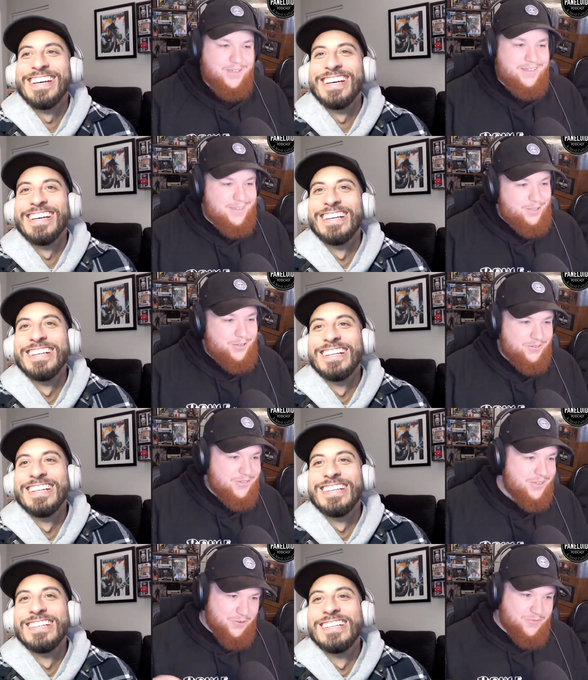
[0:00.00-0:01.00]
Speaker 1: you, you're
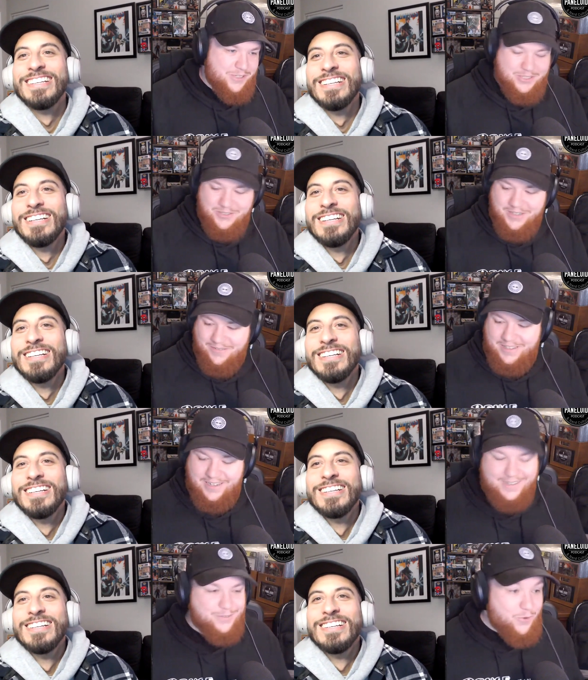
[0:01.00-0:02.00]
overshooting
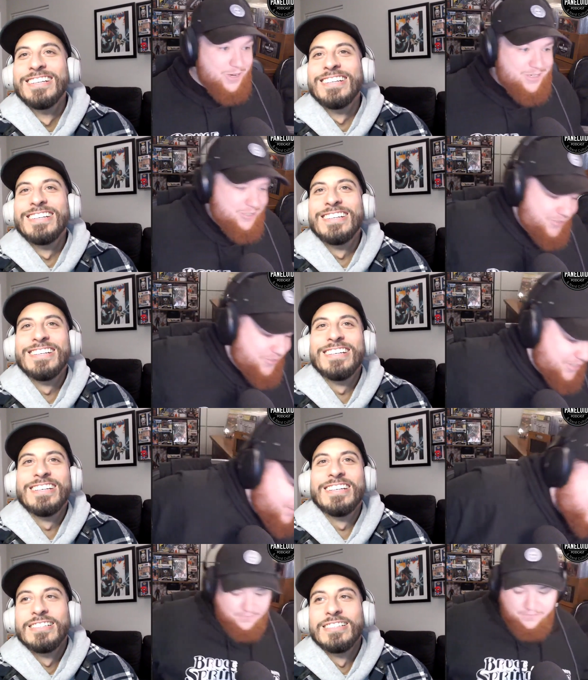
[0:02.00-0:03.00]
everything and what you're
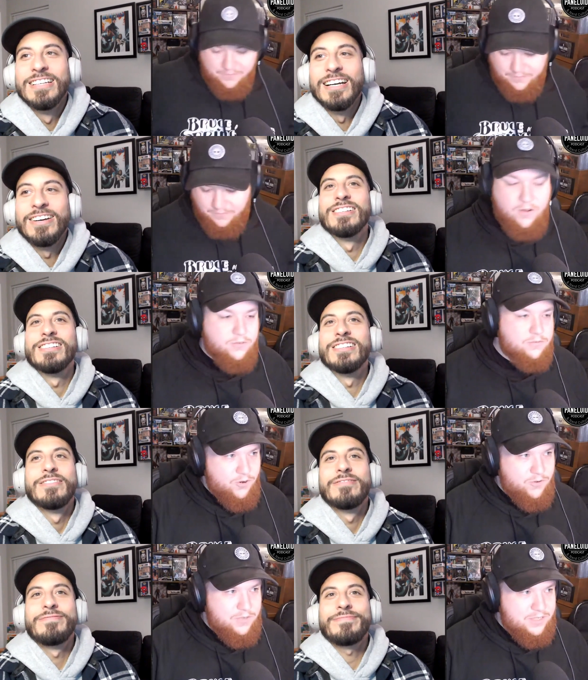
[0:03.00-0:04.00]
choosing. Yeah. Oh,
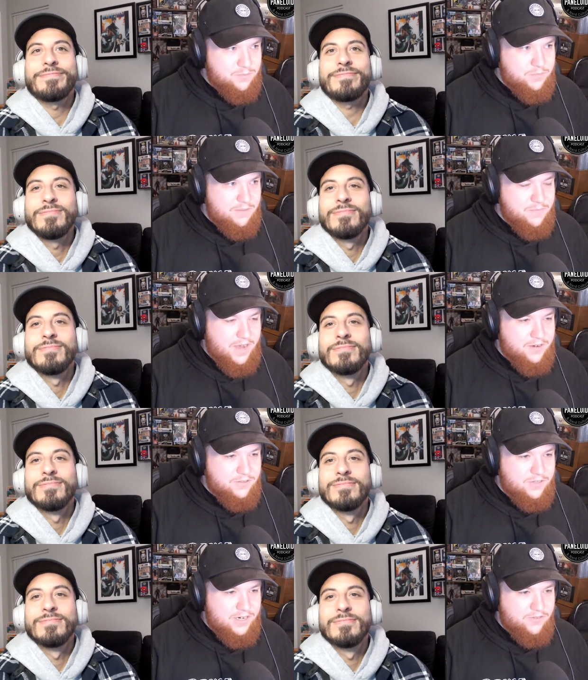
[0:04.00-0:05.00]
who was
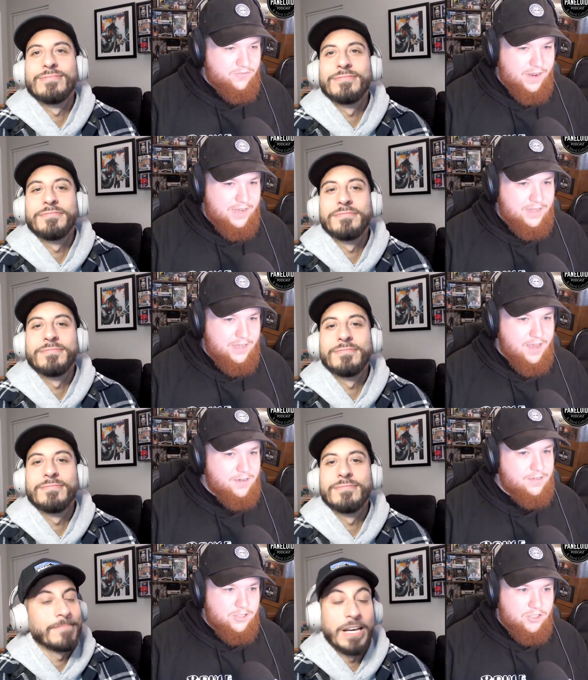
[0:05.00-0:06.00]
Mbaku gonna fight at the
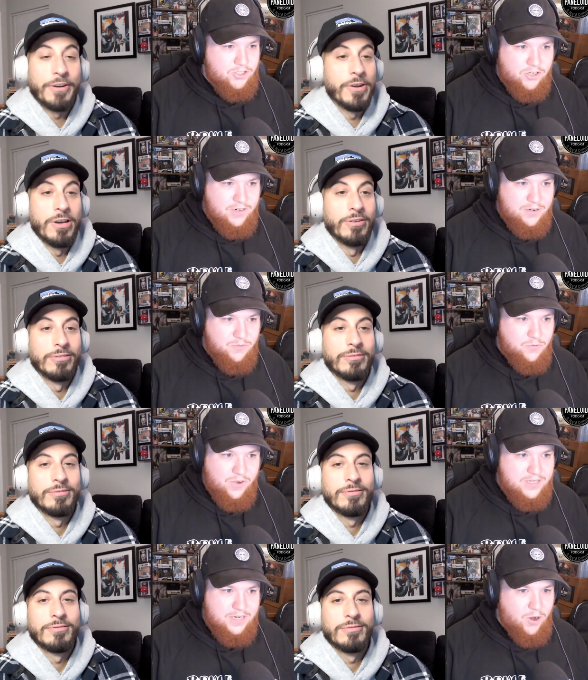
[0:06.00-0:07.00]
end? I don't know. Sure, he
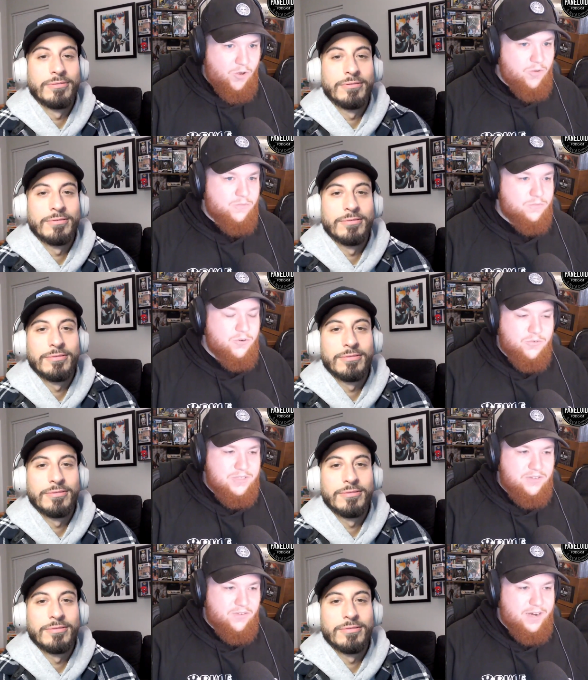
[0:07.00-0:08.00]
wasn't home. Who
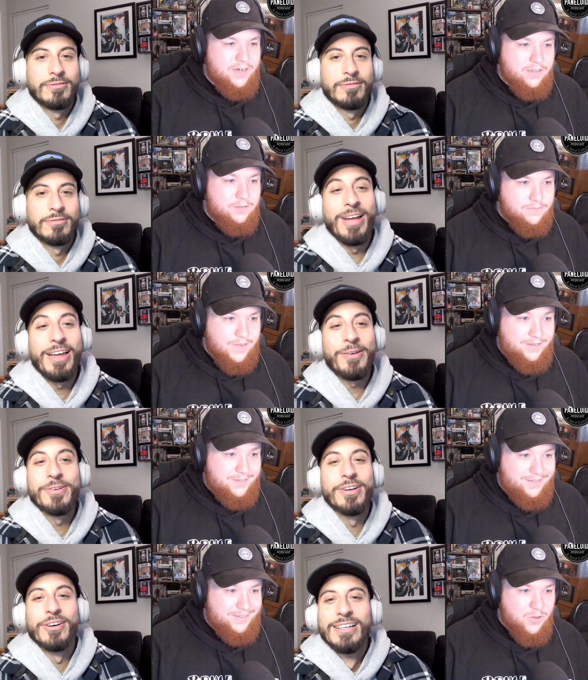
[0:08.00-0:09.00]
was he fighting? I don't
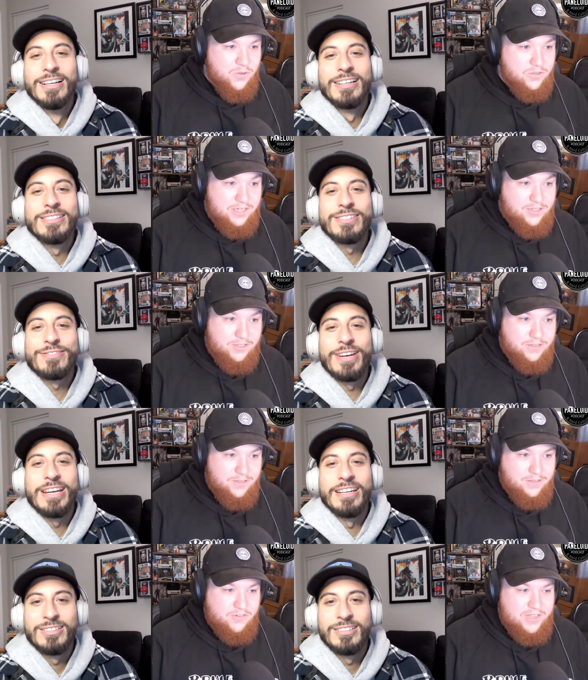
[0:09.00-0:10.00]
know. He's just
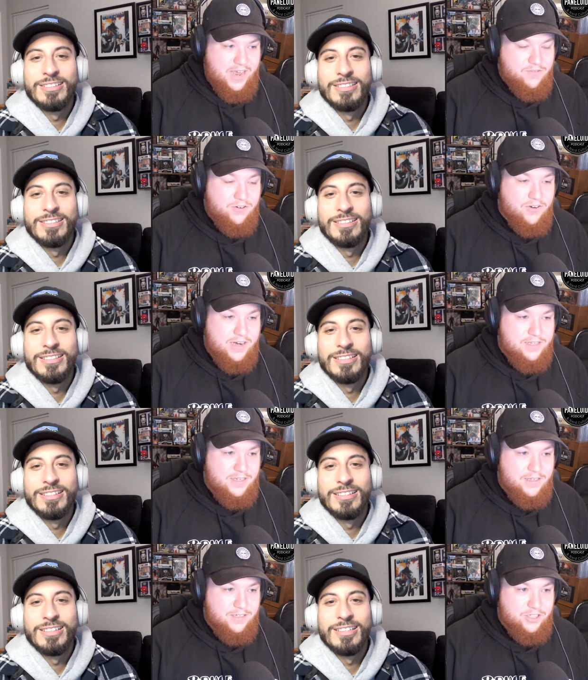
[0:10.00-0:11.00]
ready for the after credit
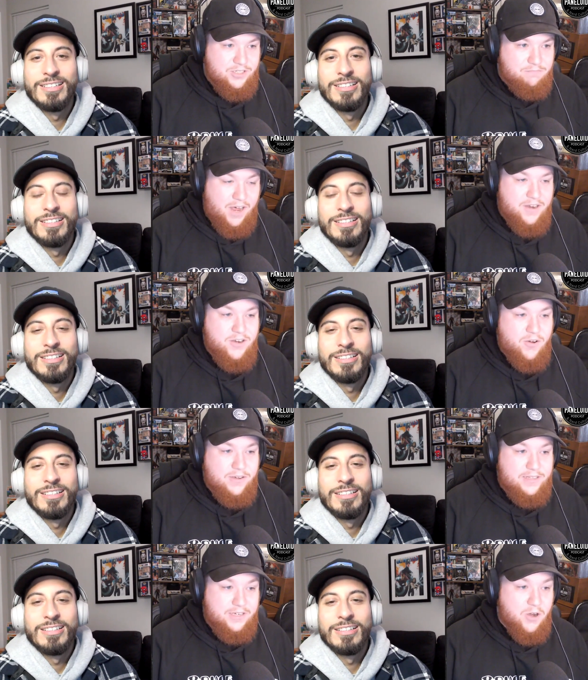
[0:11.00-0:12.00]
scene. Did she
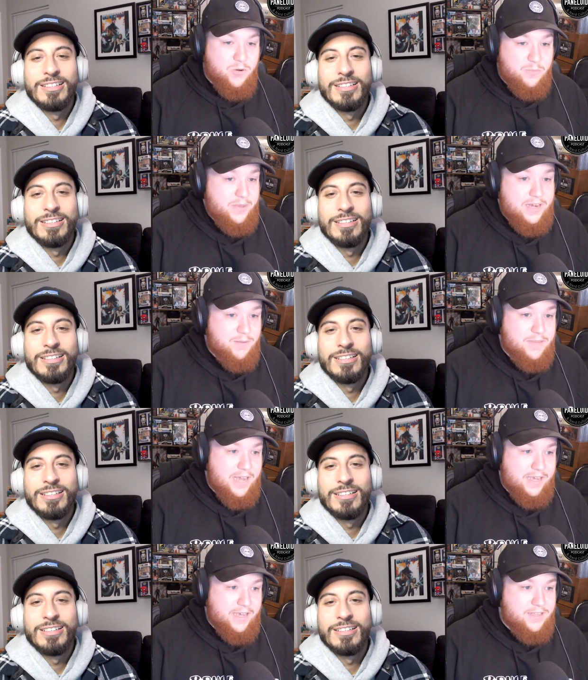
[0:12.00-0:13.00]
unknowingly go to pick up
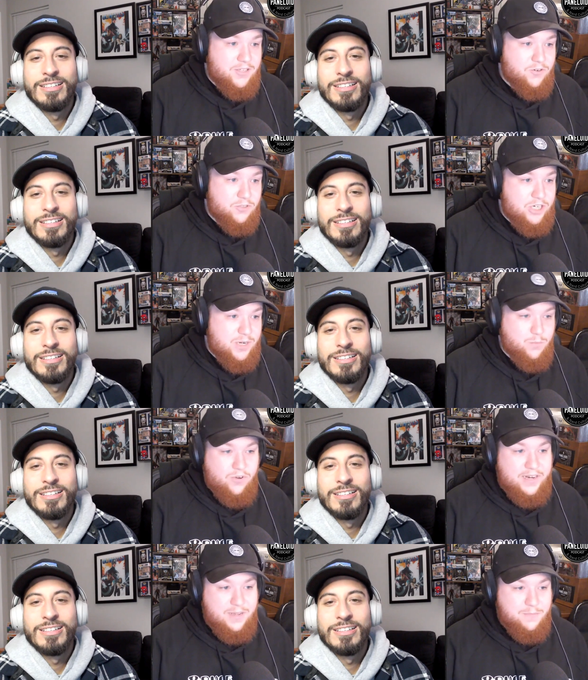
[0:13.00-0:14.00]
that kid so she could
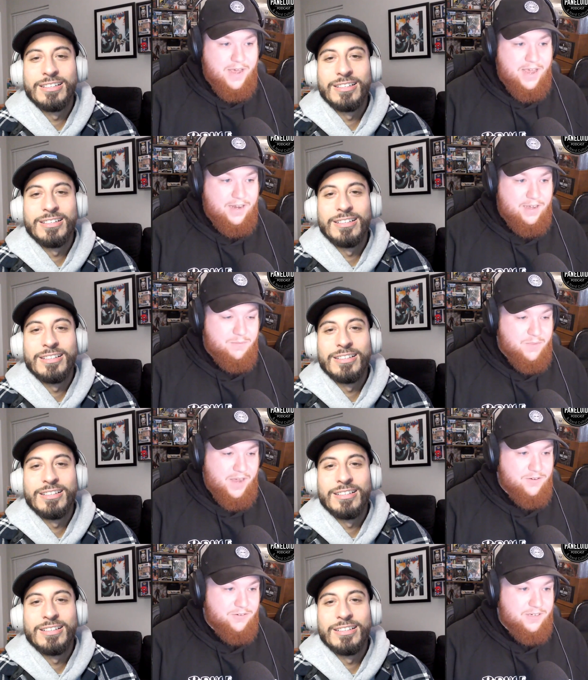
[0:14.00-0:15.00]
bring him back and
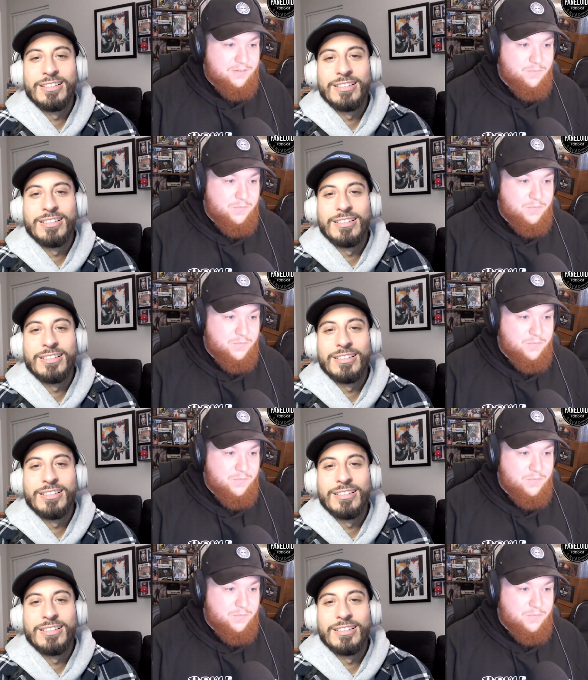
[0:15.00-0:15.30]
Mbaku could